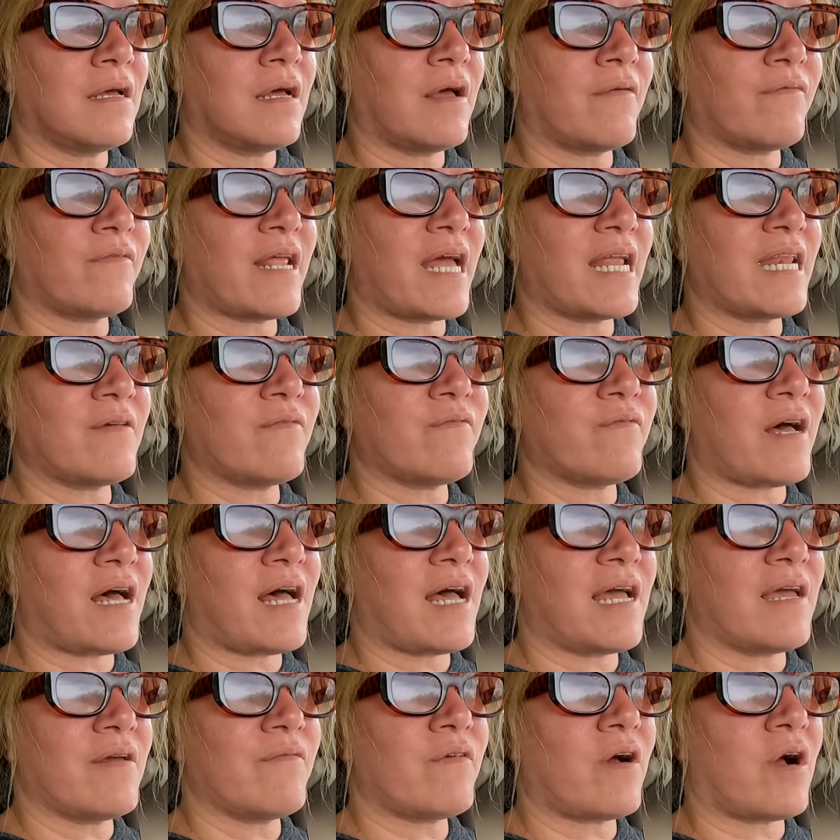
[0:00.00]
of
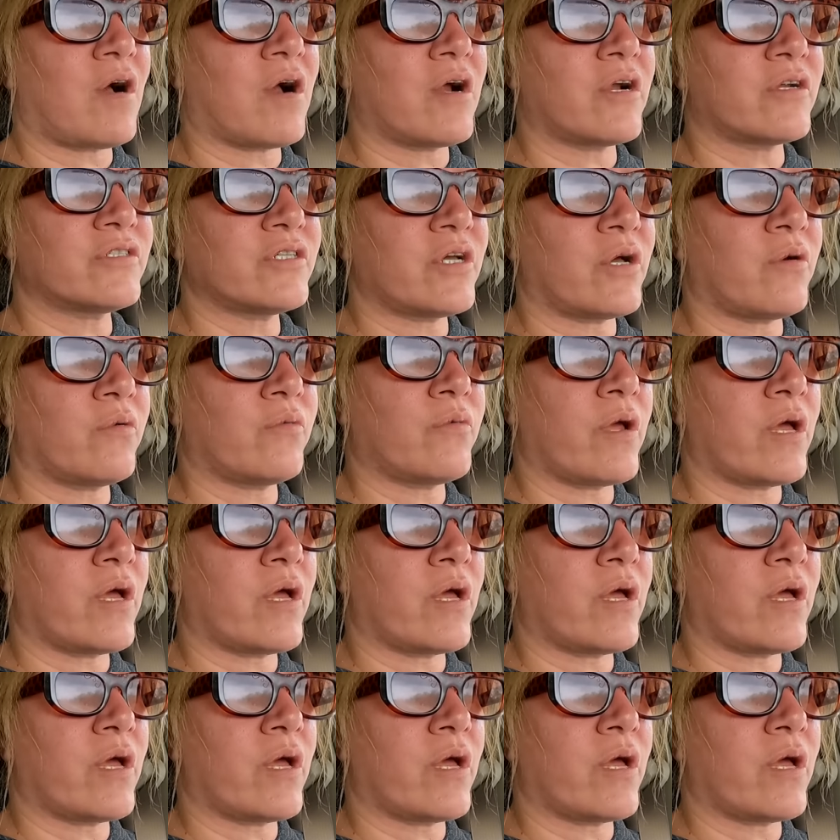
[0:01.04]
95 are toll